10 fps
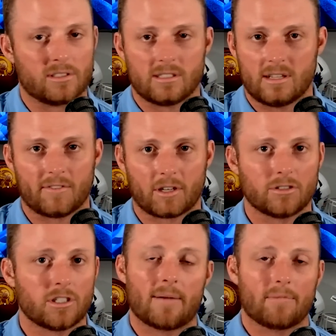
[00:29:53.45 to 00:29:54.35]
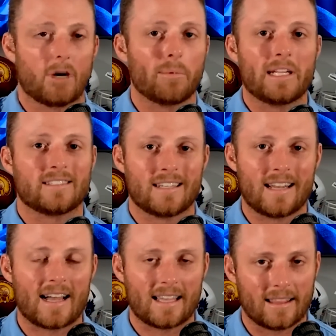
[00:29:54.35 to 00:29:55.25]
It's a difficult job. Nobody's
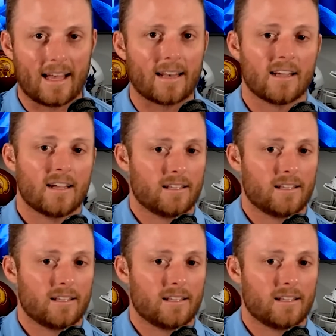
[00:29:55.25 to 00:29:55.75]
denying that.